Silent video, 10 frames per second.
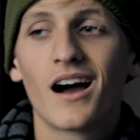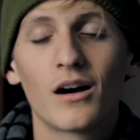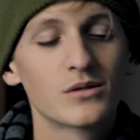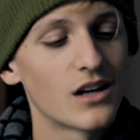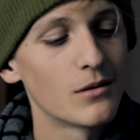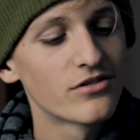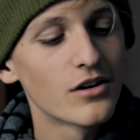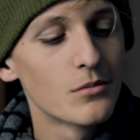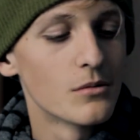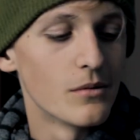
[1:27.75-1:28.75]
I'm
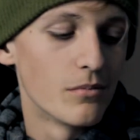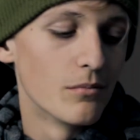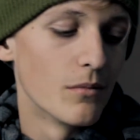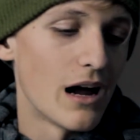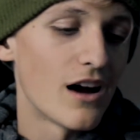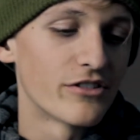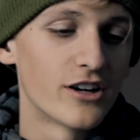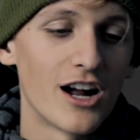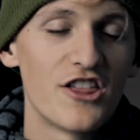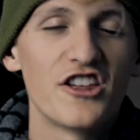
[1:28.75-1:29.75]
from
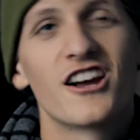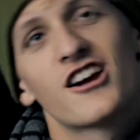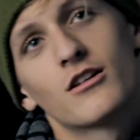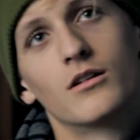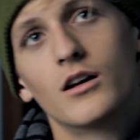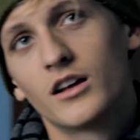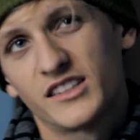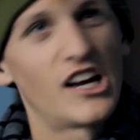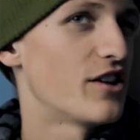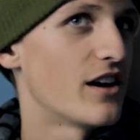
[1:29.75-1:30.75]
Africa, I think.
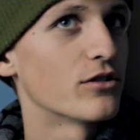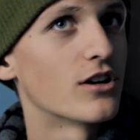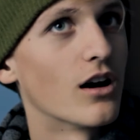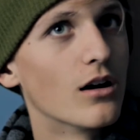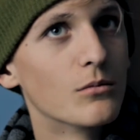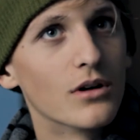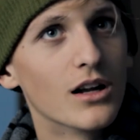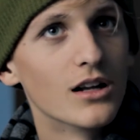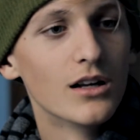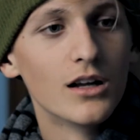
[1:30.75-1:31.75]
South Africa,
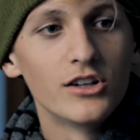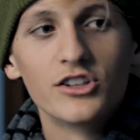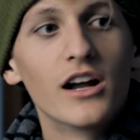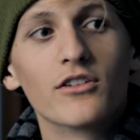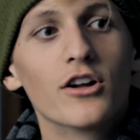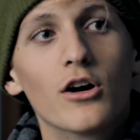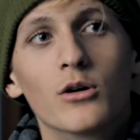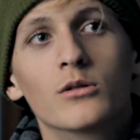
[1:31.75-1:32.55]
but you never know.